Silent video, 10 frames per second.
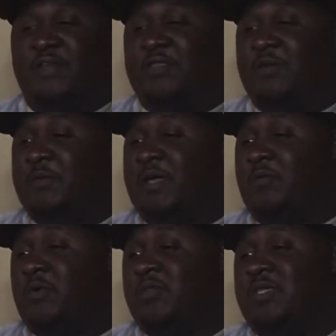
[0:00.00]
Today we got
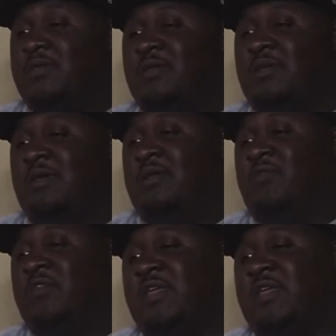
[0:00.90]
Rucci, Virgin